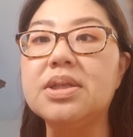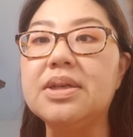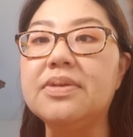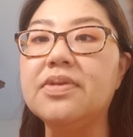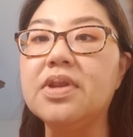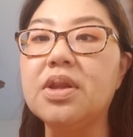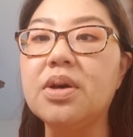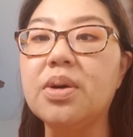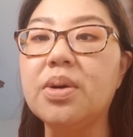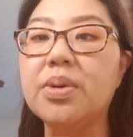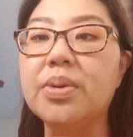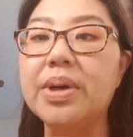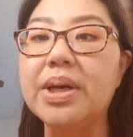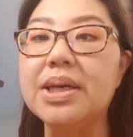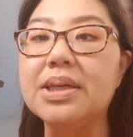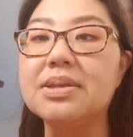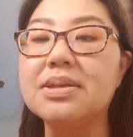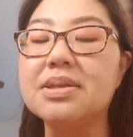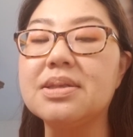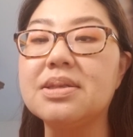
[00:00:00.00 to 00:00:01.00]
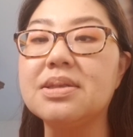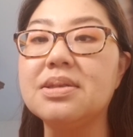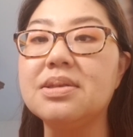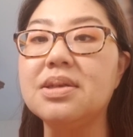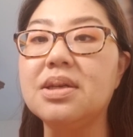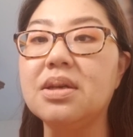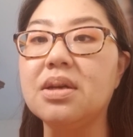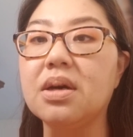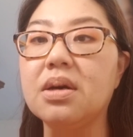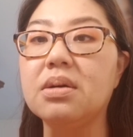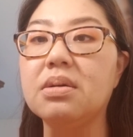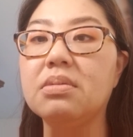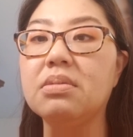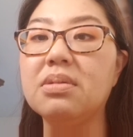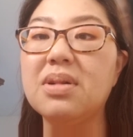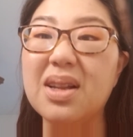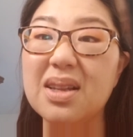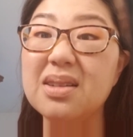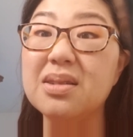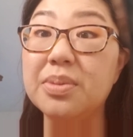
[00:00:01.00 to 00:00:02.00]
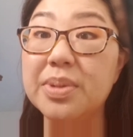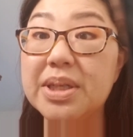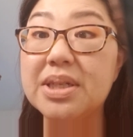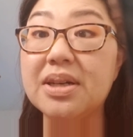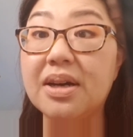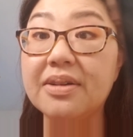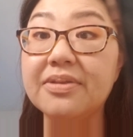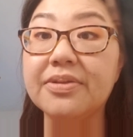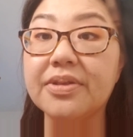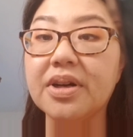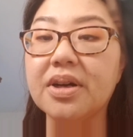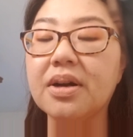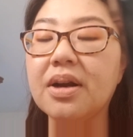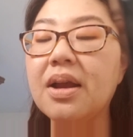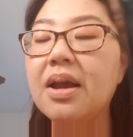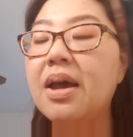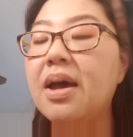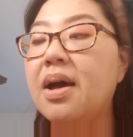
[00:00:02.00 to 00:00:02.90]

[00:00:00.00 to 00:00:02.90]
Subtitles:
even though it's, you know, a little bit tougher.